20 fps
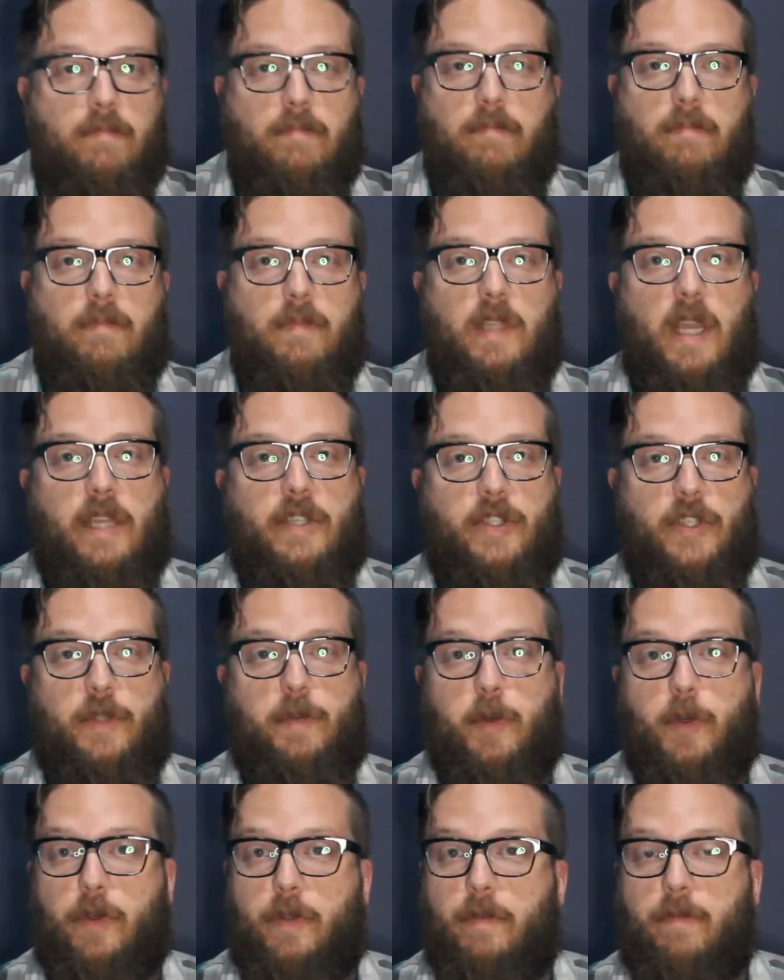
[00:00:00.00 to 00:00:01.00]
nice and
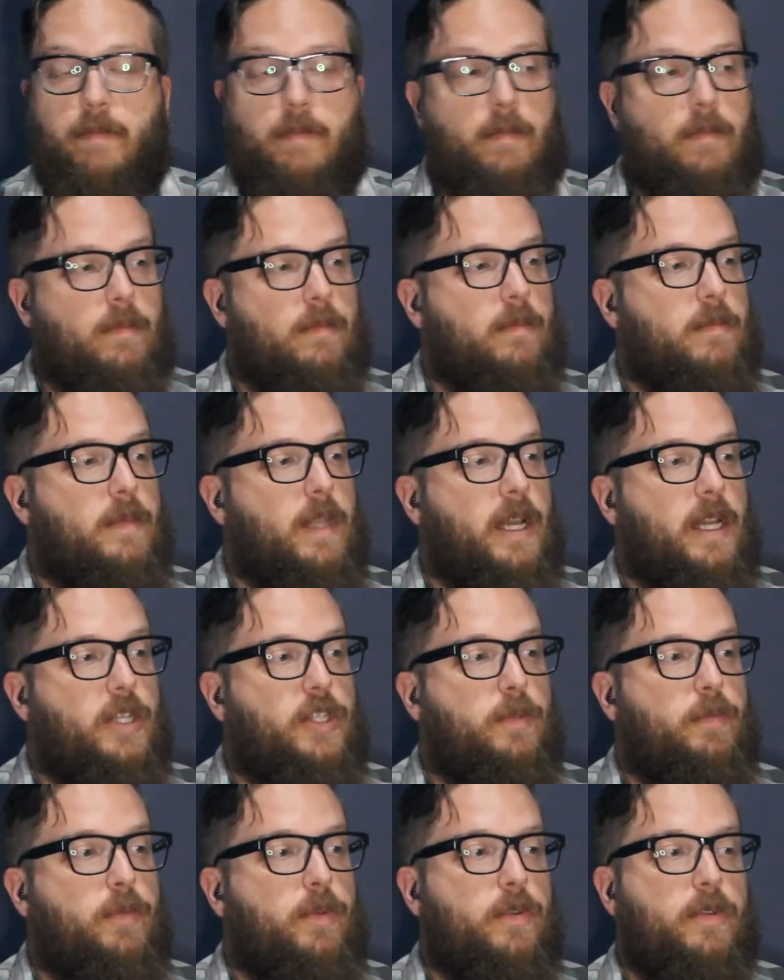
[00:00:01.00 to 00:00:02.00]
smooth. Nice,
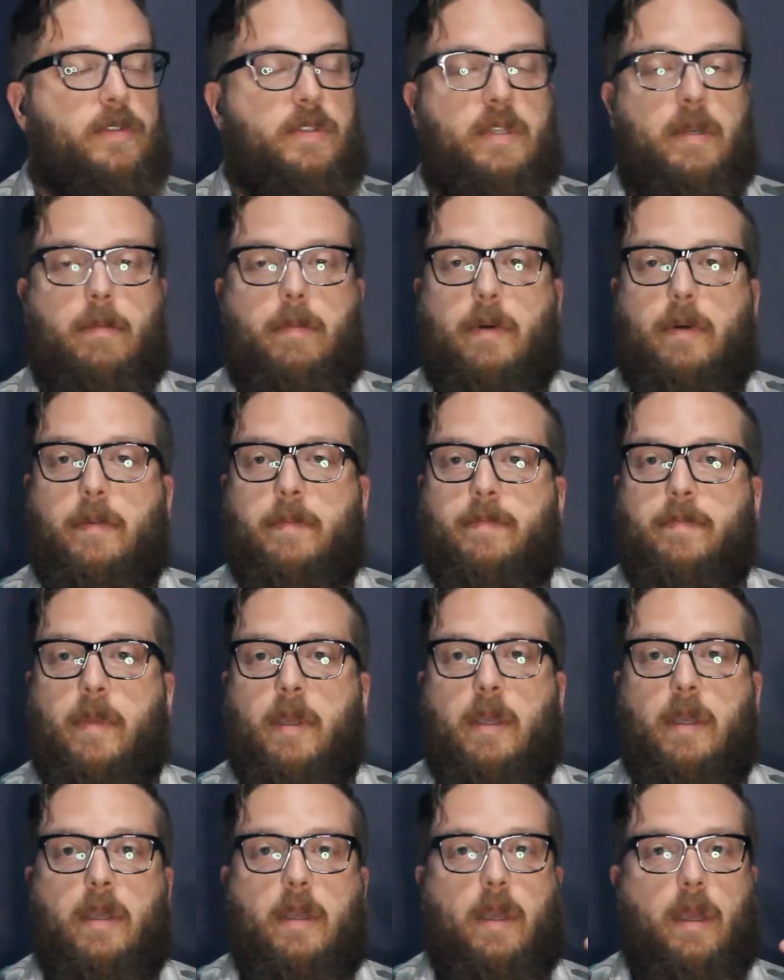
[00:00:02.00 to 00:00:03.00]
smooth, simple,
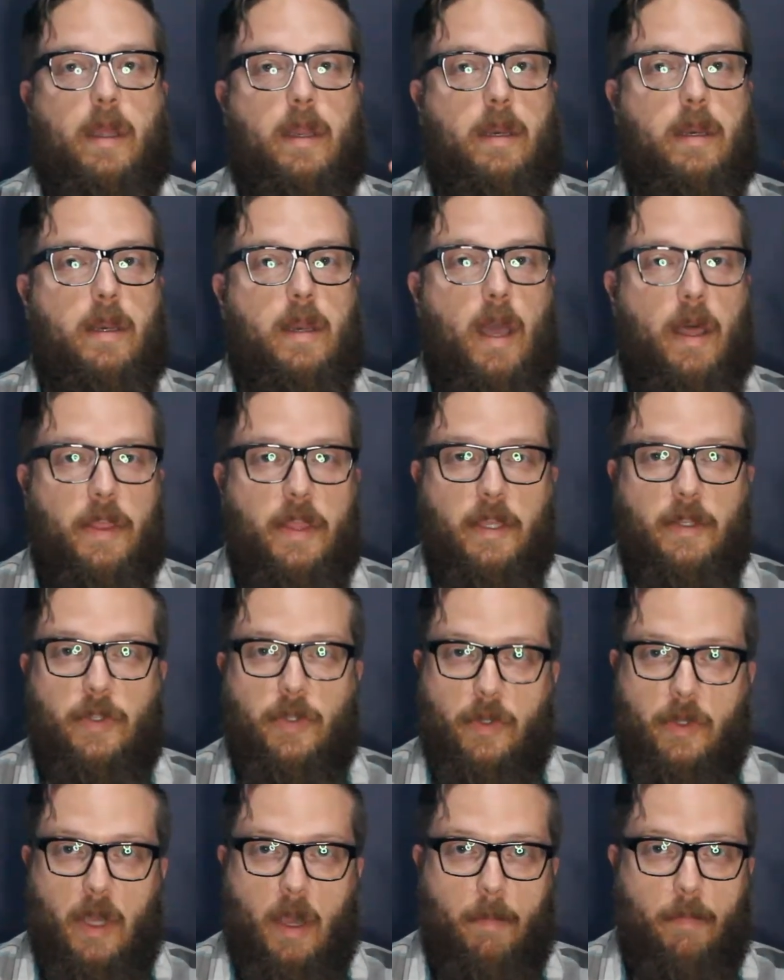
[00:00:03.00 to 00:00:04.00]
nothing too
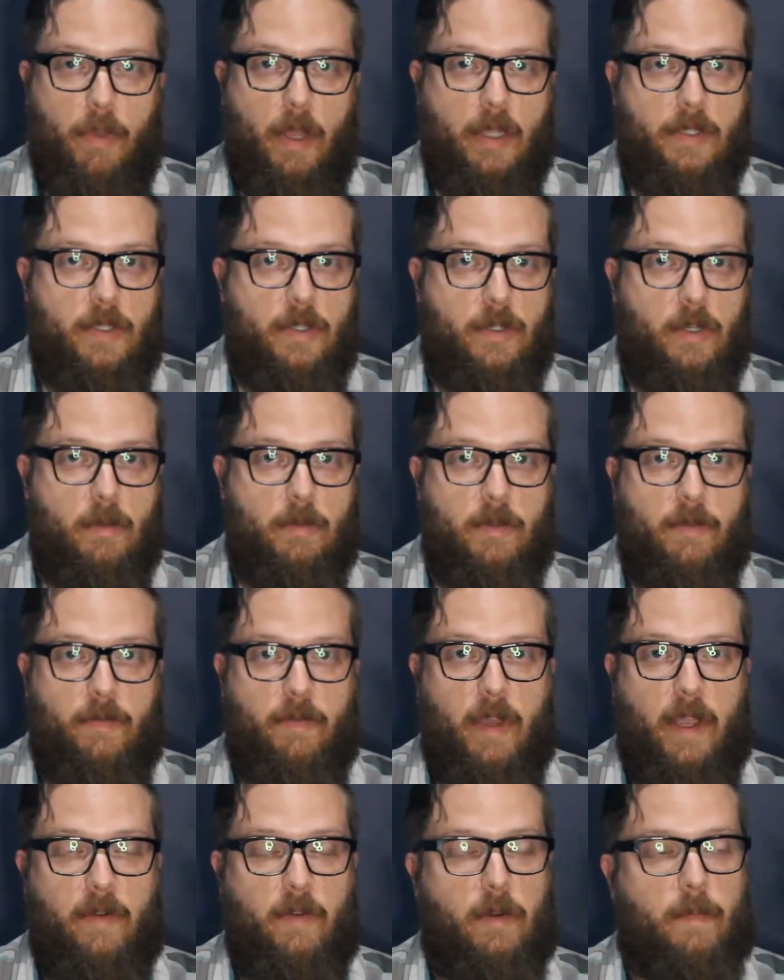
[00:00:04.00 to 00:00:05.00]
complex in terms of
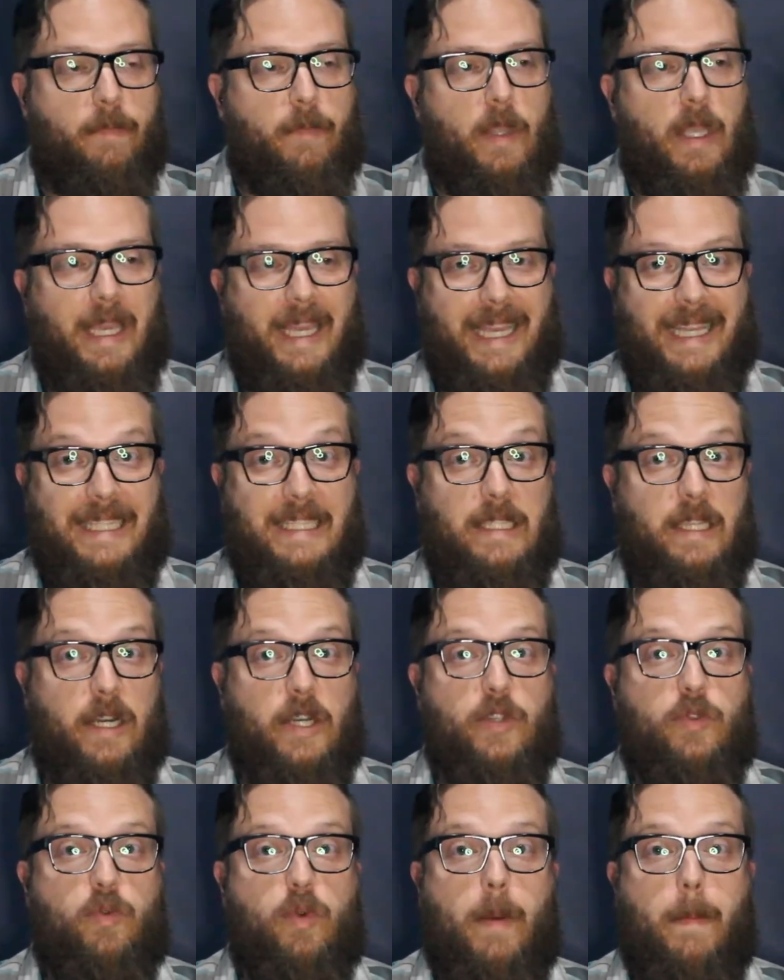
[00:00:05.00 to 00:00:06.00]
flavor. It
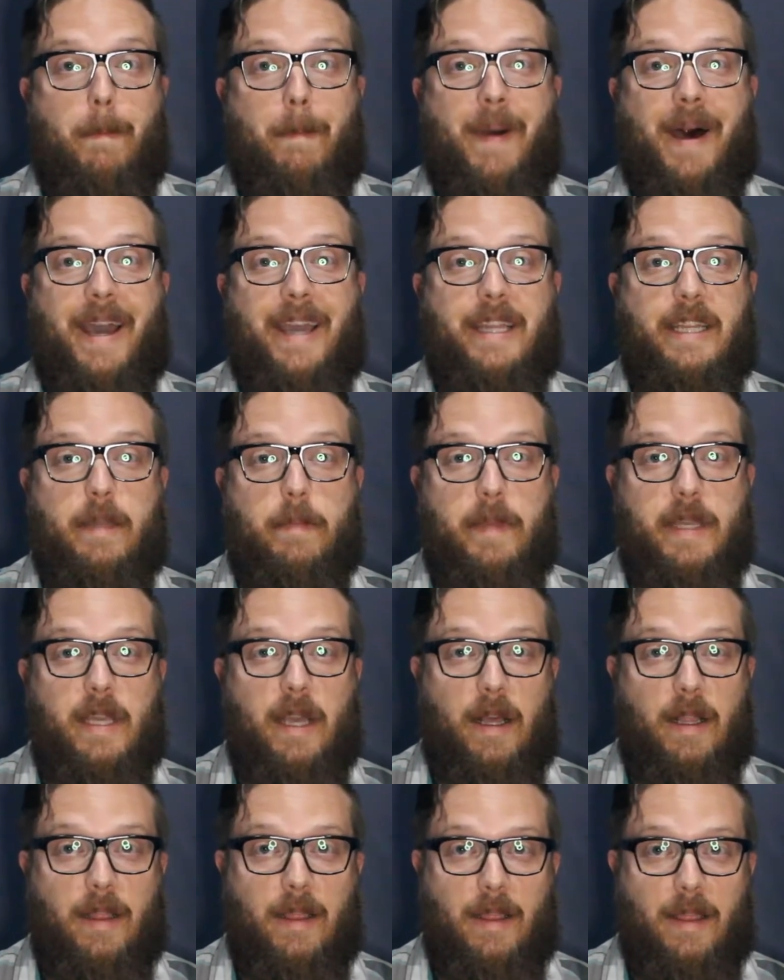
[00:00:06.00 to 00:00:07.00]
does remind me a
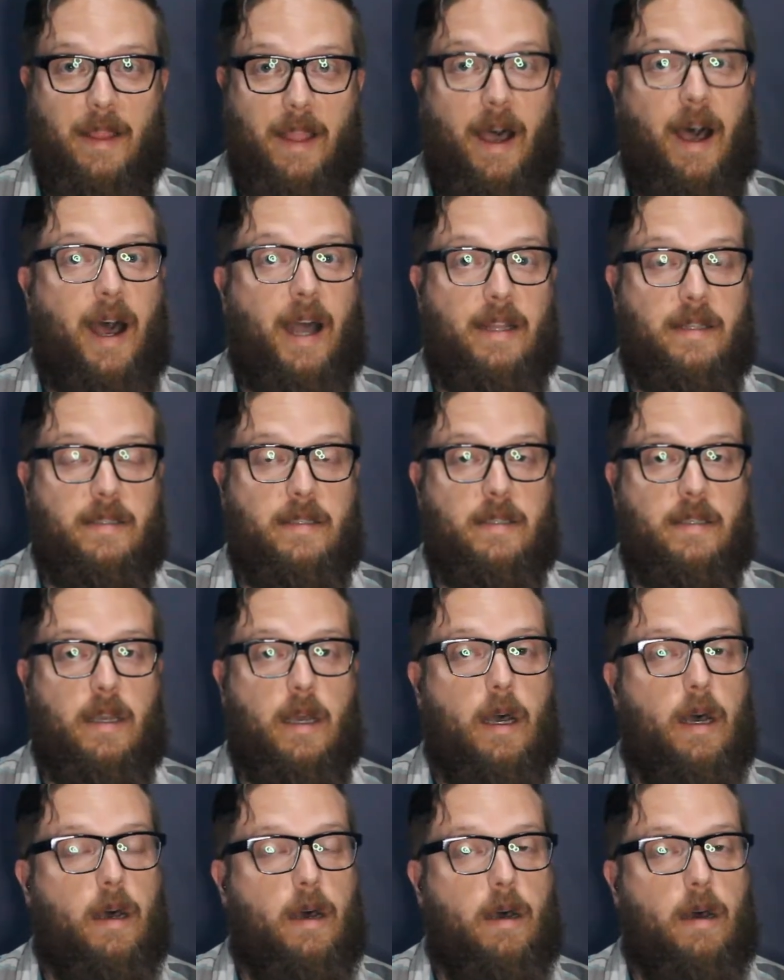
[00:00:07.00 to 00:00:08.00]
lot
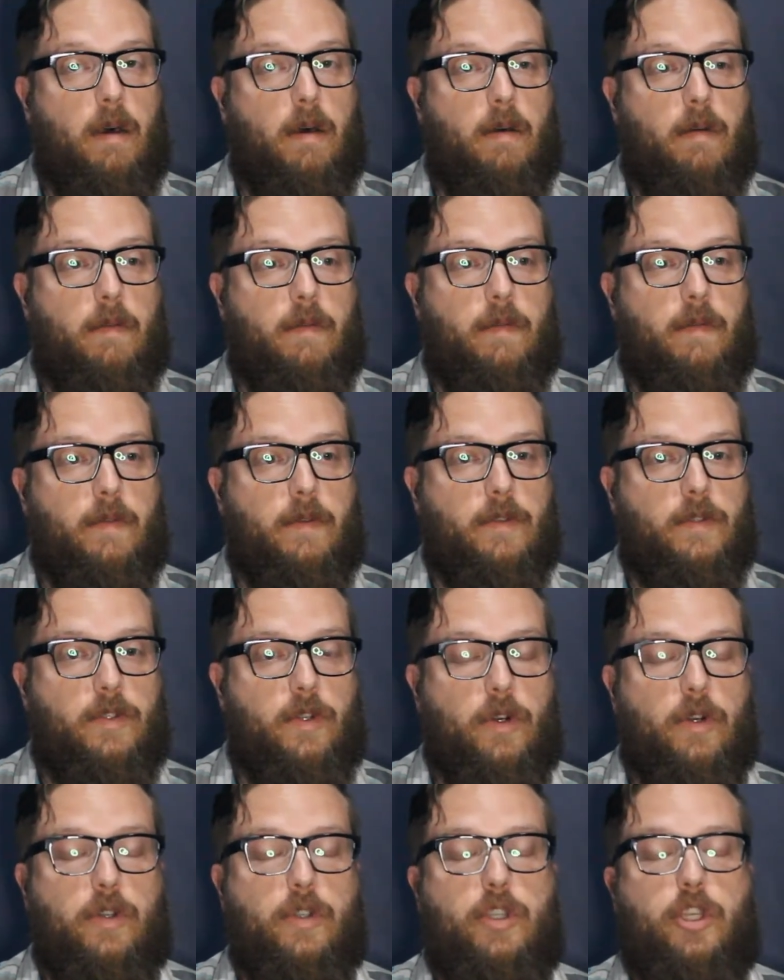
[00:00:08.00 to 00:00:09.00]
of
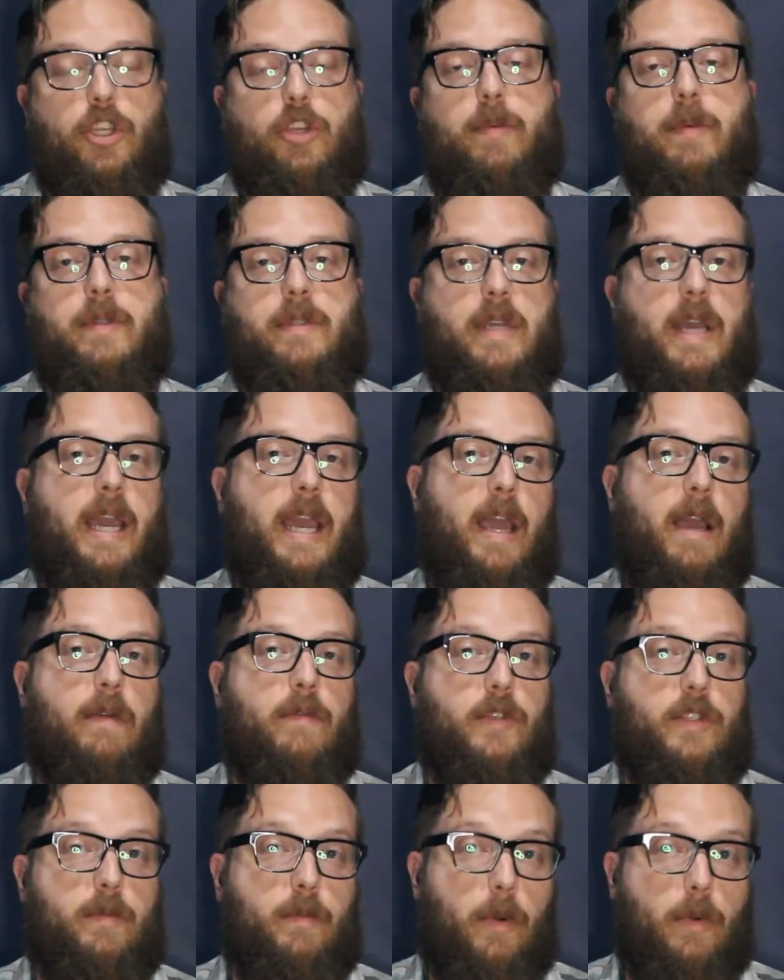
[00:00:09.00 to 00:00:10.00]
certain Cubans I have
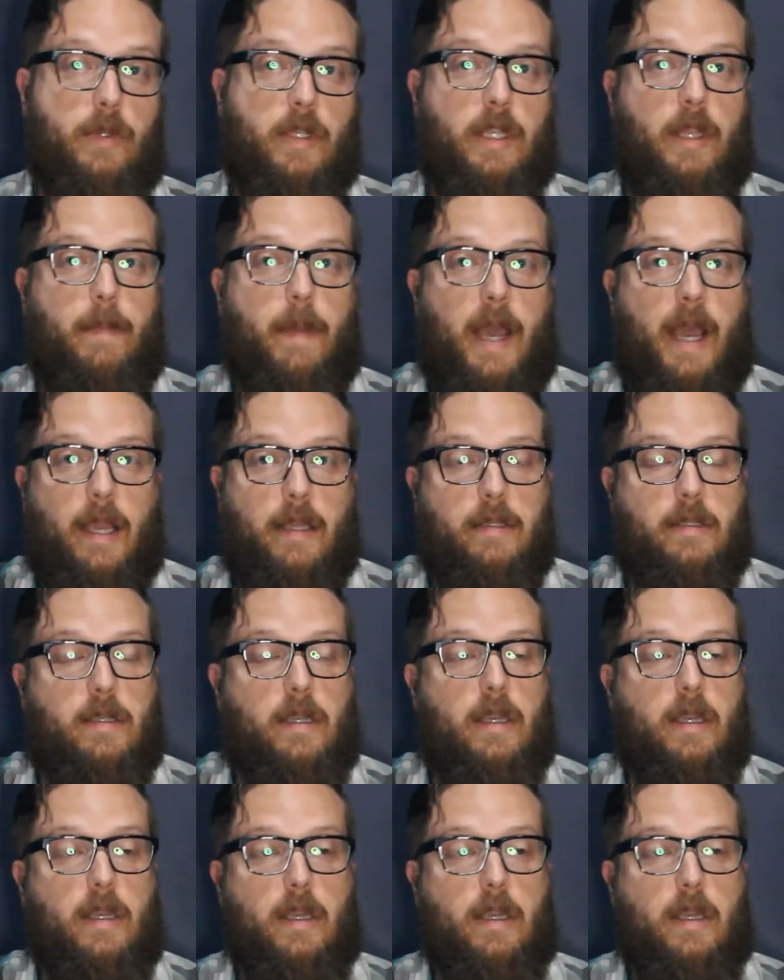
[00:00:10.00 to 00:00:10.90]
smoked in the past.